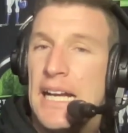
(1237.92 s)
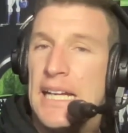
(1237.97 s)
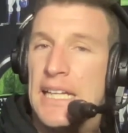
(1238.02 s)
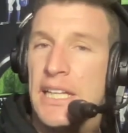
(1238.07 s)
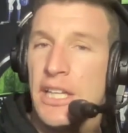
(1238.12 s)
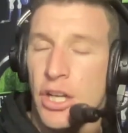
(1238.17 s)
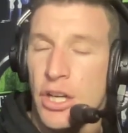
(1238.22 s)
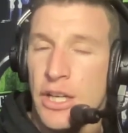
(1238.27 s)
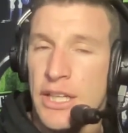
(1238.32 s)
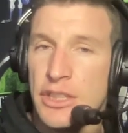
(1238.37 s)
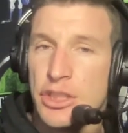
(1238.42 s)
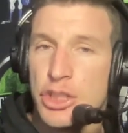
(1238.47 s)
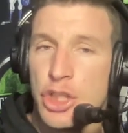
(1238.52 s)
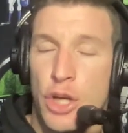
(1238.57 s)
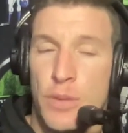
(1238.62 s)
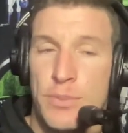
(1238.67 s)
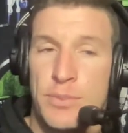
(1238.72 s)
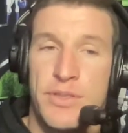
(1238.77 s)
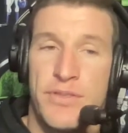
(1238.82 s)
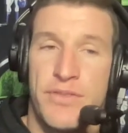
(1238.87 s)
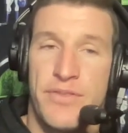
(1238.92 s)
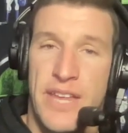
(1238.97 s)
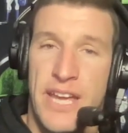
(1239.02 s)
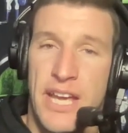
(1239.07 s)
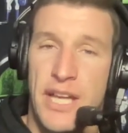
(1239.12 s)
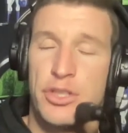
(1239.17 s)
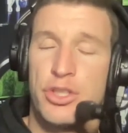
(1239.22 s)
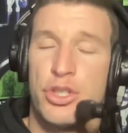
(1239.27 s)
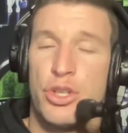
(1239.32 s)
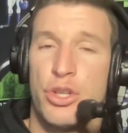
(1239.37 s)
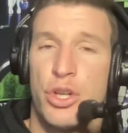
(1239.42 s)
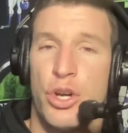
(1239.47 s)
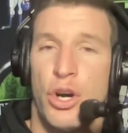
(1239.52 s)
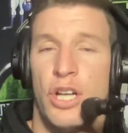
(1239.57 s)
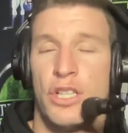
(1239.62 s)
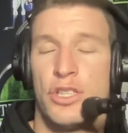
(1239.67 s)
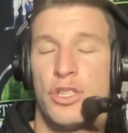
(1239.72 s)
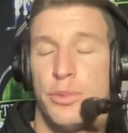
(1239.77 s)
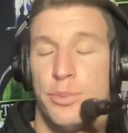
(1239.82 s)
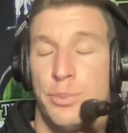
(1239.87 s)
in terms of their two
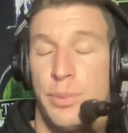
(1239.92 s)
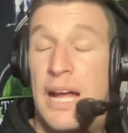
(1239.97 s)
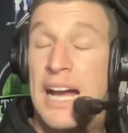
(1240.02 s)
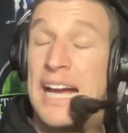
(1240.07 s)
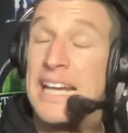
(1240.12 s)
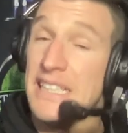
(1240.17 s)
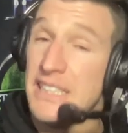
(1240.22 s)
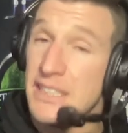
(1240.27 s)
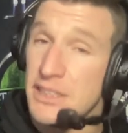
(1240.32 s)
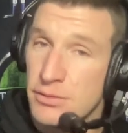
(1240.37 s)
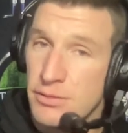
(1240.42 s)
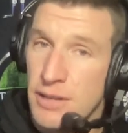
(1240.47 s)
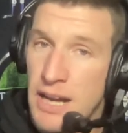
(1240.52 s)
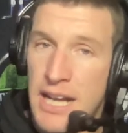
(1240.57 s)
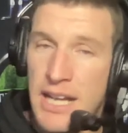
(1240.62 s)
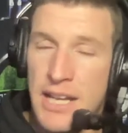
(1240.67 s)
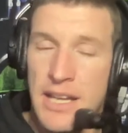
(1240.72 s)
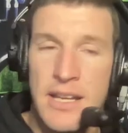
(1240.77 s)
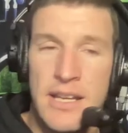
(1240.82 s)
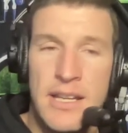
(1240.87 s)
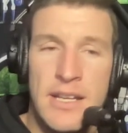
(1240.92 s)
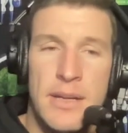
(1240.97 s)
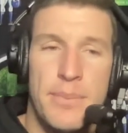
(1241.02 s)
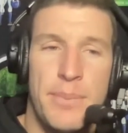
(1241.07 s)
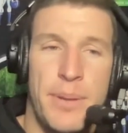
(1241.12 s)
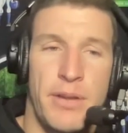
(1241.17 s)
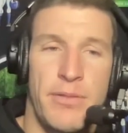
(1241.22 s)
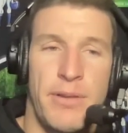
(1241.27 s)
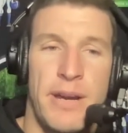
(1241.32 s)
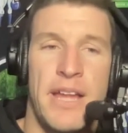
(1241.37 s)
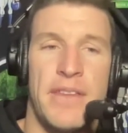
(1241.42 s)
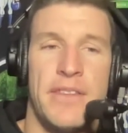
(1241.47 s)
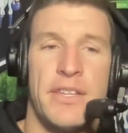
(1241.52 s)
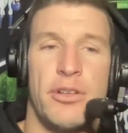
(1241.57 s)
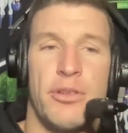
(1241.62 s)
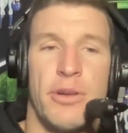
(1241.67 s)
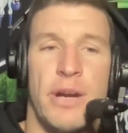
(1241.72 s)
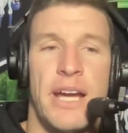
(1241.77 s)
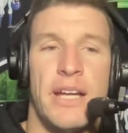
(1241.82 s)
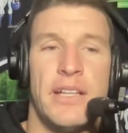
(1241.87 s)
guys who played in the ruck, but around the
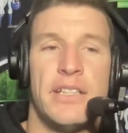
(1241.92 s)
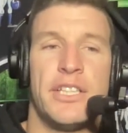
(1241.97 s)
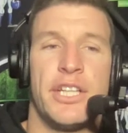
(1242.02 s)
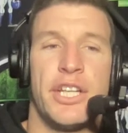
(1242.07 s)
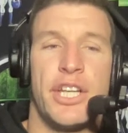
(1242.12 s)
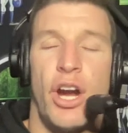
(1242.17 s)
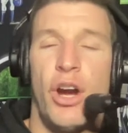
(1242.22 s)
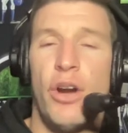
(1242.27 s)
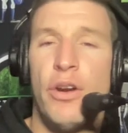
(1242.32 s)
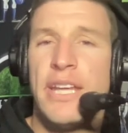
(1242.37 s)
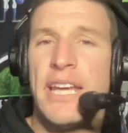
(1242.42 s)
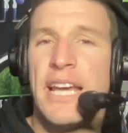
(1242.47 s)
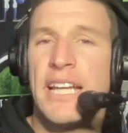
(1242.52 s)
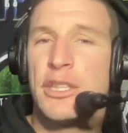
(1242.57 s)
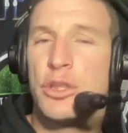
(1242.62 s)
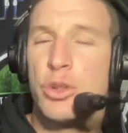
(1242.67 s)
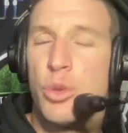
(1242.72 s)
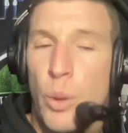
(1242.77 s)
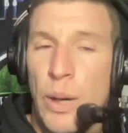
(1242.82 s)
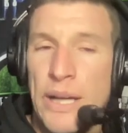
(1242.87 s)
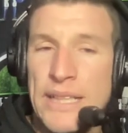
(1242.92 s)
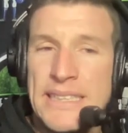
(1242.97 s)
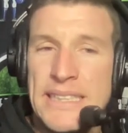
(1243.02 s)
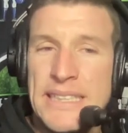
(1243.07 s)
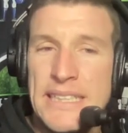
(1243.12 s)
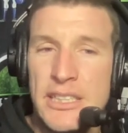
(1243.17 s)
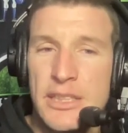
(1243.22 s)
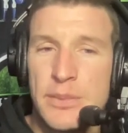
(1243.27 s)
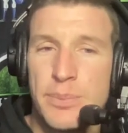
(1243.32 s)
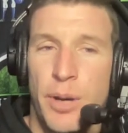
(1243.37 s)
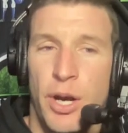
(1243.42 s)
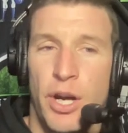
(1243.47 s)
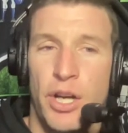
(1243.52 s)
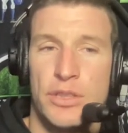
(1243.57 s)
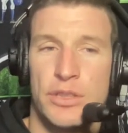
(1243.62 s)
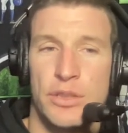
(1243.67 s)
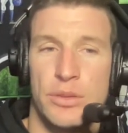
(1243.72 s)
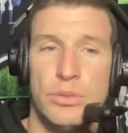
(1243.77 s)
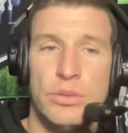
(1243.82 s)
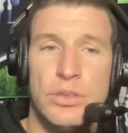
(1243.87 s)
ground. De Koning had 20
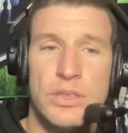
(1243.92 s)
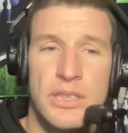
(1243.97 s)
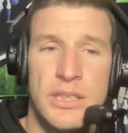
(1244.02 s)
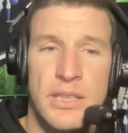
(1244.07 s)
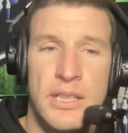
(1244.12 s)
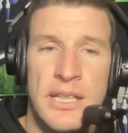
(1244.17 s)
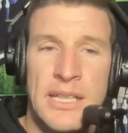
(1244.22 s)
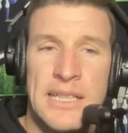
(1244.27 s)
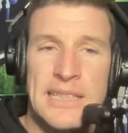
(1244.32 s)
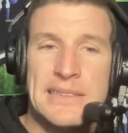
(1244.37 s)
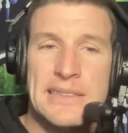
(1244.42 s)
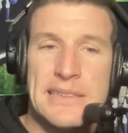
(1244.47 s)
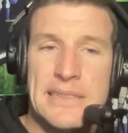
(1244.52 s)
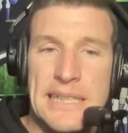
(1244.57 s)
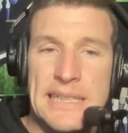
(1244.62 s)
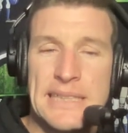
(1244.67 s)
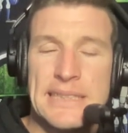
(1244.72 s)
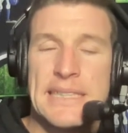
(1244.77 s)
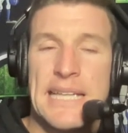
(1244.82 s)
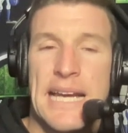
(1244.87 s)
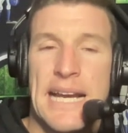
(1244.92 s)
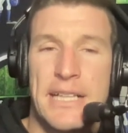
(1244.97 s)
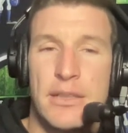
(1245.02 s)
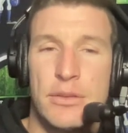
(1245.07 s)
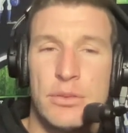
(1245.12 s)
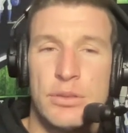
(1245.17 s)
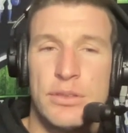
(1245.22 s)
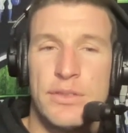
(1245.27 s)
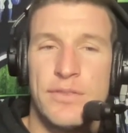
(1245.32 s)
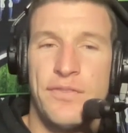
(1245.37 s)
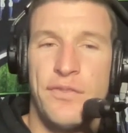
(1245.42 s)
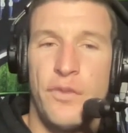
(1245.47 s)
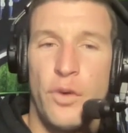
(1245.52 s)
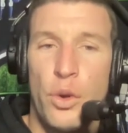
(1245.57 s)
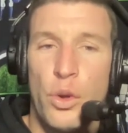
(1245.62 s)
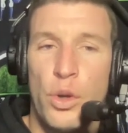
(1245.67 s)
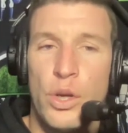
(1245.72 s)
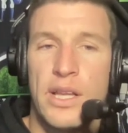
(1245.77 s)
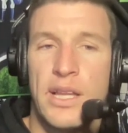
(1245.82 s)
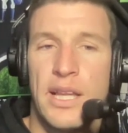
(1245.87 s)
disposals, 6 tackles,
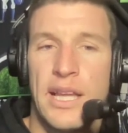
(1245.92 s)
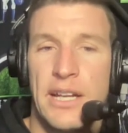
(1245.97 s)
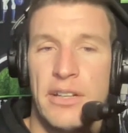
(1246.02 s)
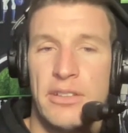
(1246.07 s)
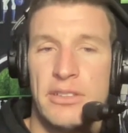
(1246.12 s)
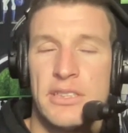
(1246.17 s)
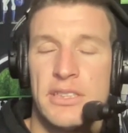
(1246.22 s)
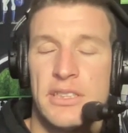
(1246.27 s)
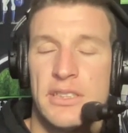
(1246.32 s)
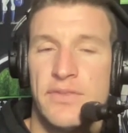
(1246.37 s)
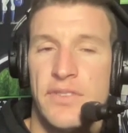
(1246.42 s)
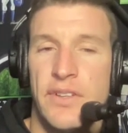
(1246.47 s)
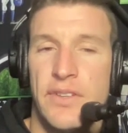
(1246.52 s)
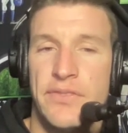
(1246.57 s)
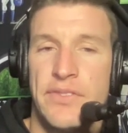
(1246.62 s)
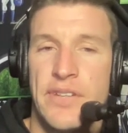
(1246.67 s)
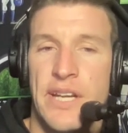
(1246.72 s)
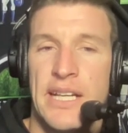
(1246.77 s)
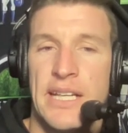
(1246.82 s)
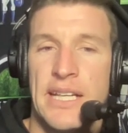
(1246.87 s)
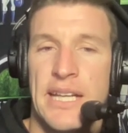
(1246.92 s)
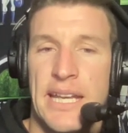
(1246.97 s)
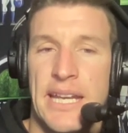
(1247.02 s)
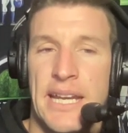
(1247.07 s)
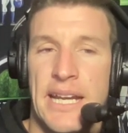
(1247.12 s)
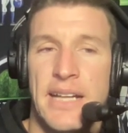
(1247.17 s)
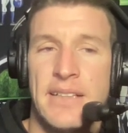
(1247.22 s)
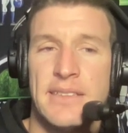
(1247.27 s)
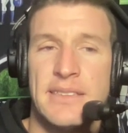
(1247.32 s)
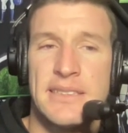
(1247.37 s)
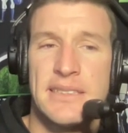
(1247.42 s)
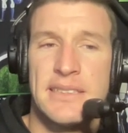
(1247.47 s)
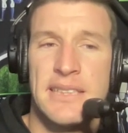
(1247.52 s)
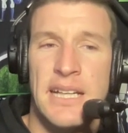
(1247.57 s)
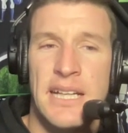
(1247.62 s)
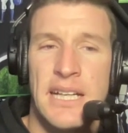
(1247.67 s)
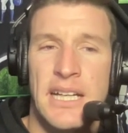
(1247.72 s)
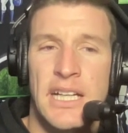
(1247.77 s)
4 clearances, 15 hitouts,